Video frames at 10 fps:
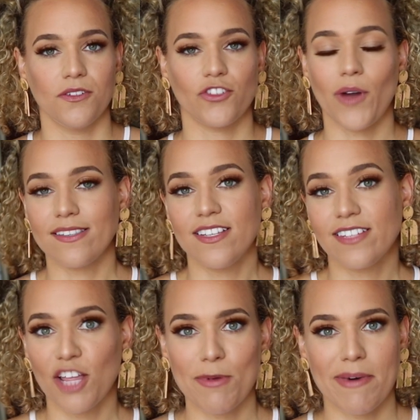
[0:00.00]
So as
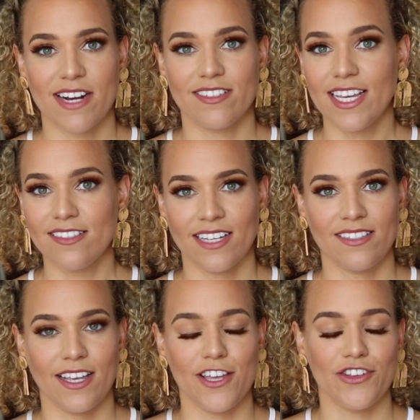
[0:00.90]
he's telling me about his kids, I
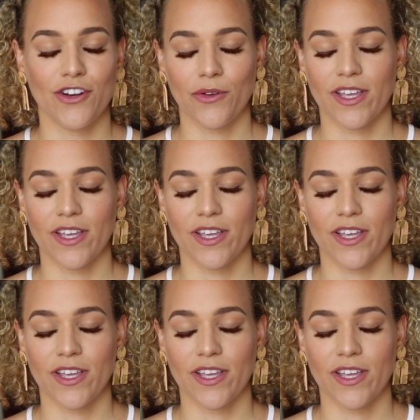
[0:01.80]
say, you know,